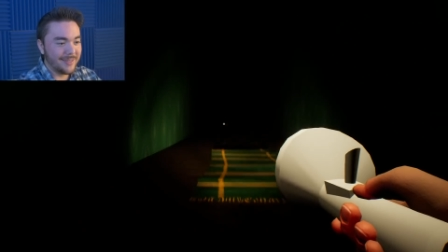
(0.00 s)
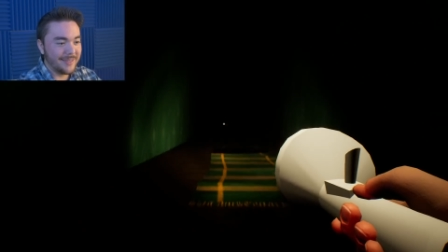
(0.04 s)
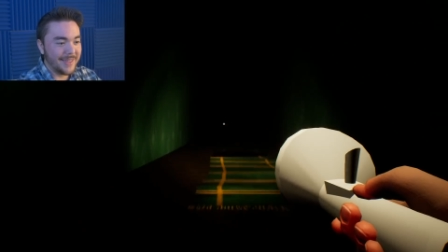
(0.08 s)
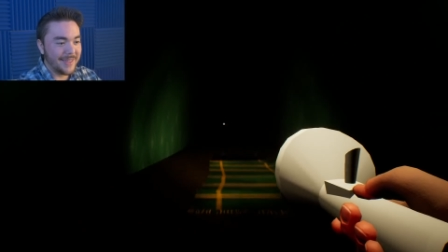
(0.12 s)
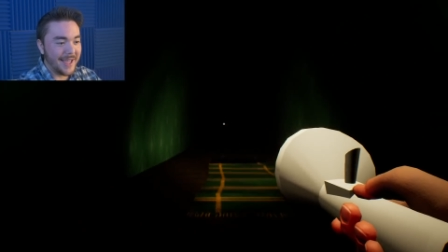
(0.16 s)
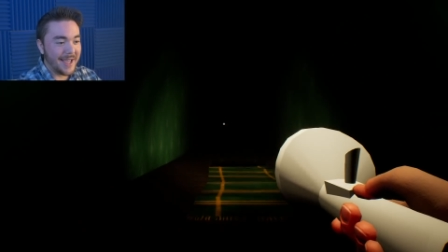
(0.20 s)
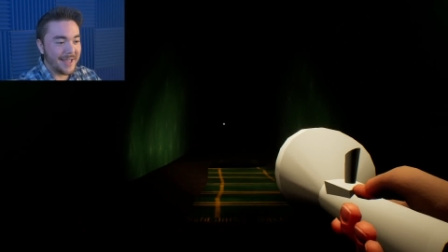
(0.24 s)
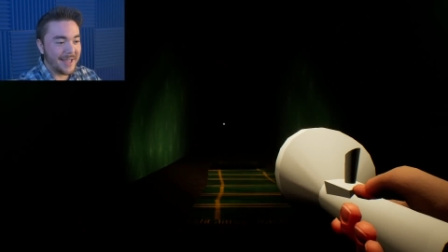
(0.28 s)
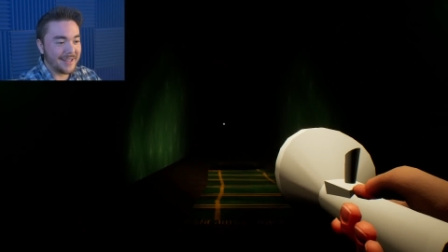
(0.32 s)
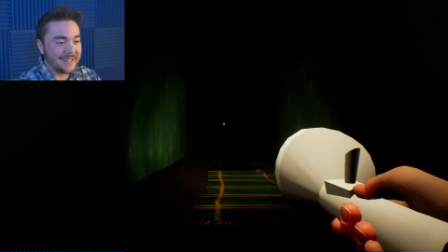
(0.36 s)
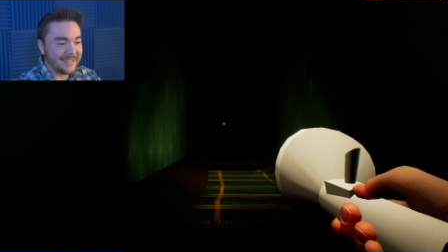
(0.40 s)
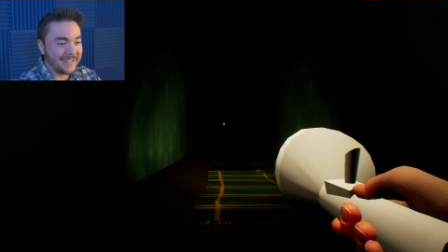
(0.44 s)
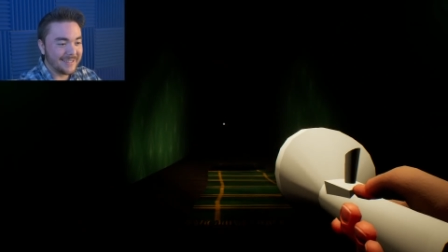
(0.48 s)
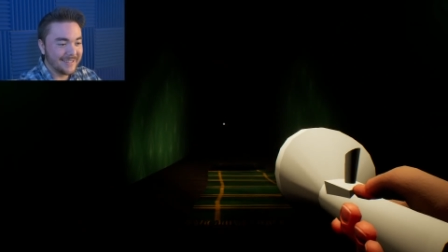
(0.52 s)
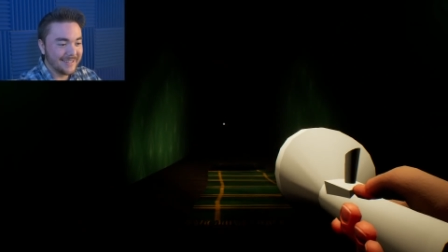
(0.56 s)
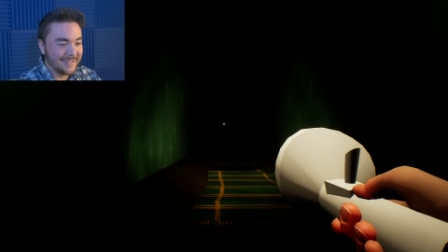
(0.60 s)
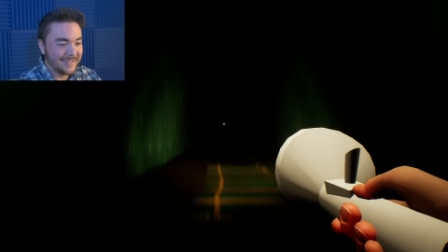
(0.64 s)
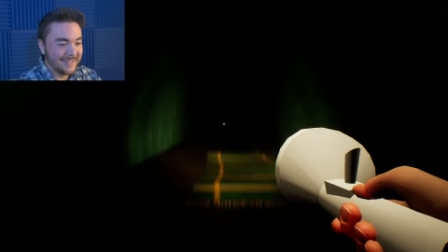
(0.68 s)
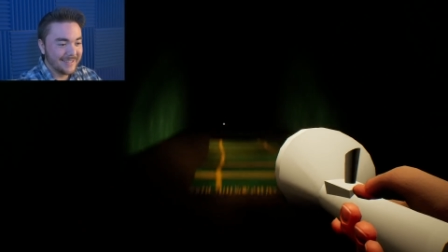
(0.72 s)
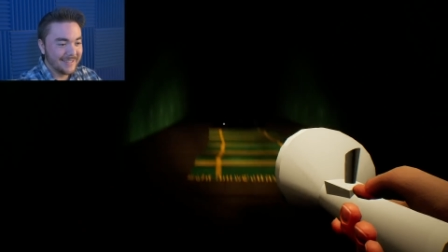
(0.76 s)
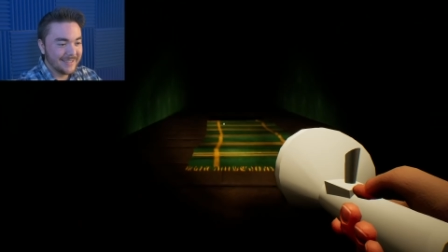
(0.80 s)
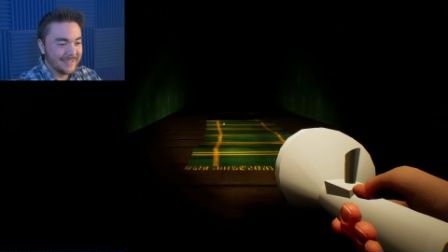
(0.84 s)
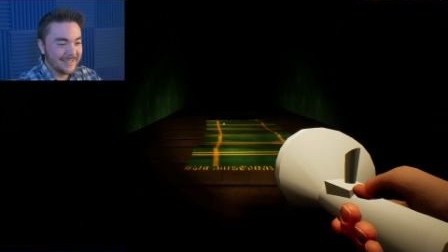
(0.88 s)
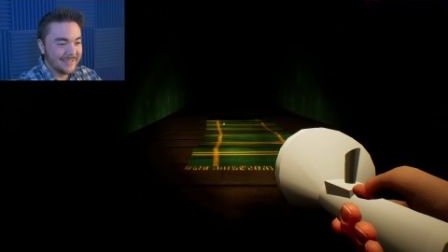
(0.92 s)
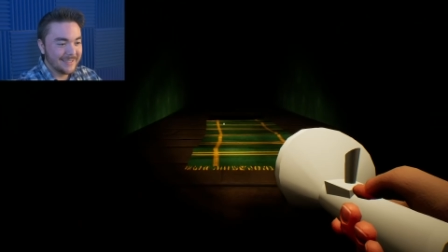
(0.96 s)
that,
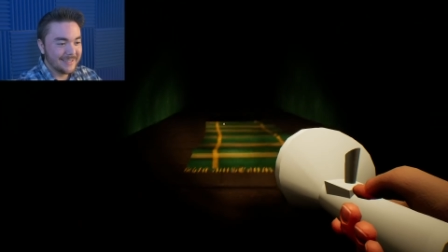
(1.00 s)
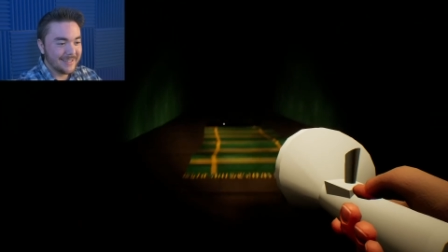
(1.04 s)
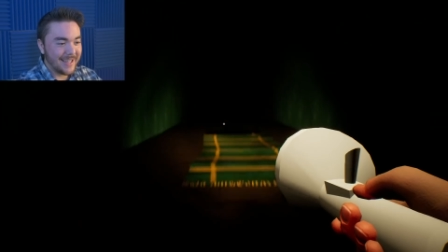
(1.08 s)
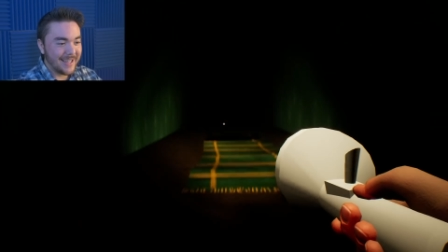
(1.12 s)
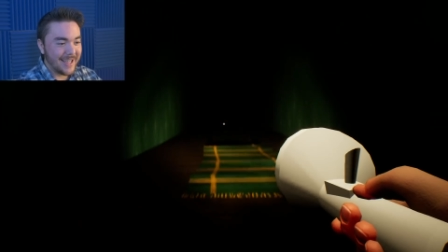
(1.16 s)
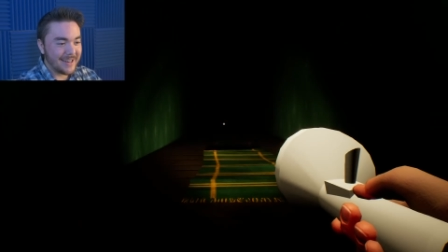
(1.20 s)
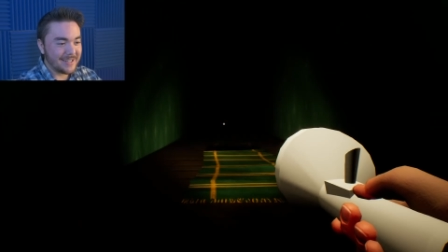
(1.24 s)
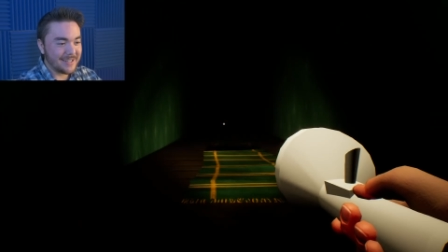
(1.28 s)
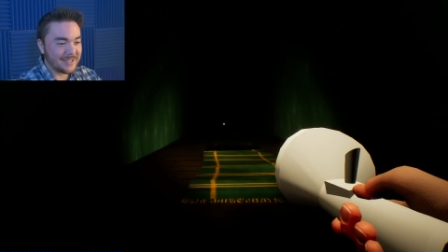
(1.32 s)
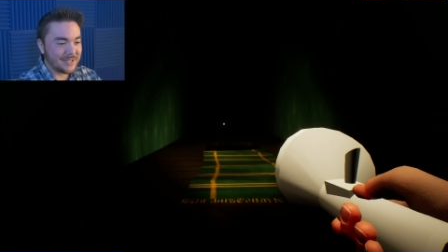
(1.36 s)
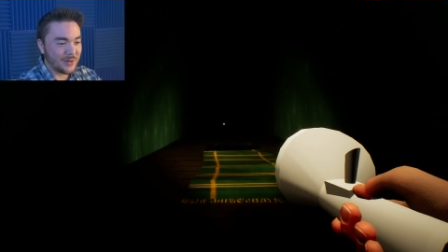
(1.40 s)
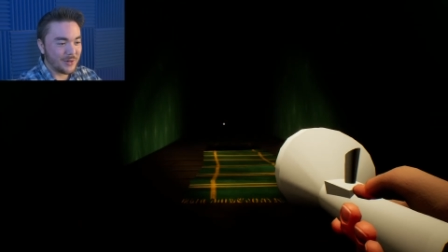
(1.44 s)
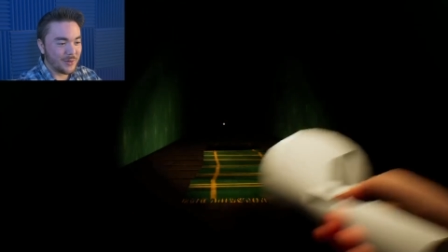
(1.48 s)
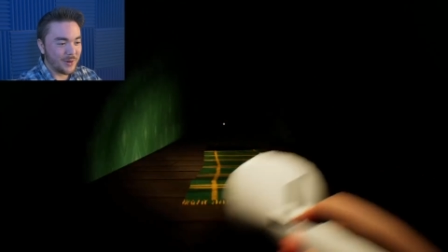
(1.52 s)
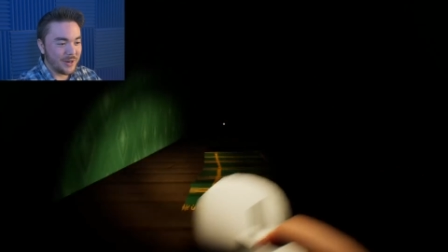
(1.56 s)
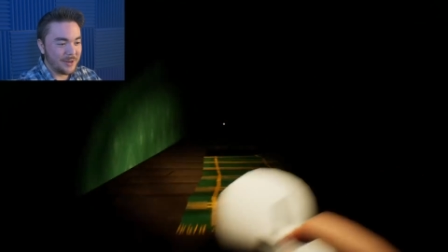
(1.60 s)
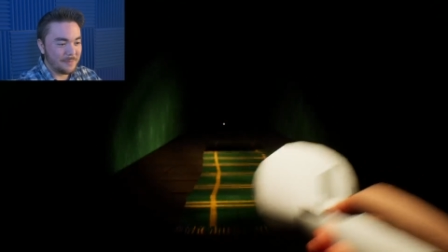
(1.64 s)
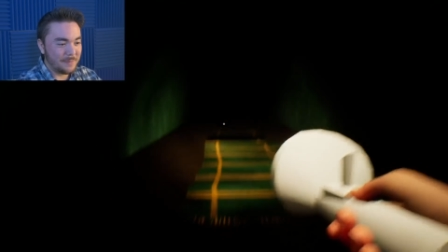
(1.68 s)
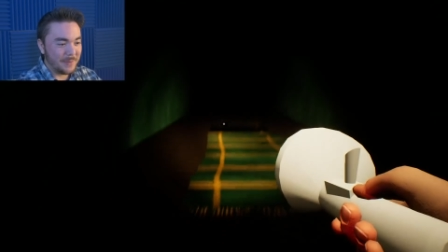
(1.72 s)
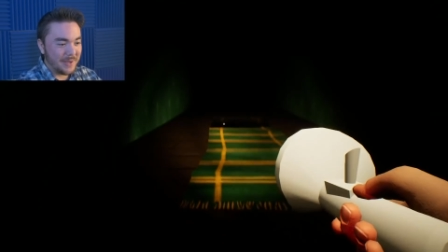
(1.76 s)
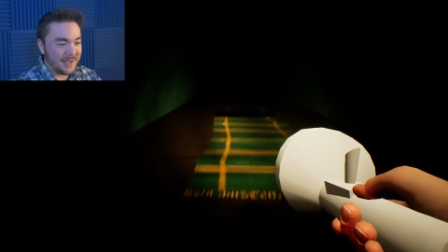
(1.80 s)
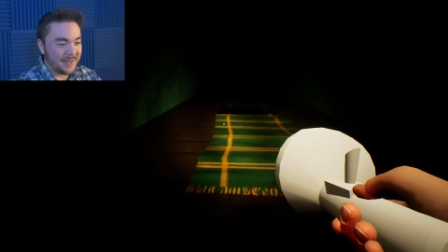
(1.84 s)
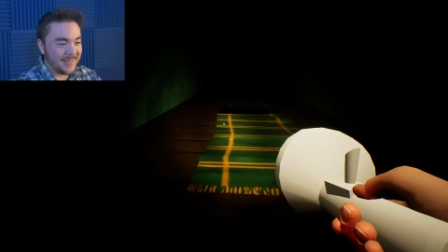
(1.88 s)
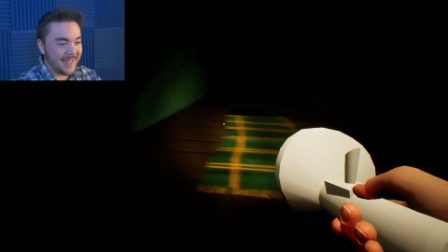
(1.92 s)
that is creepy.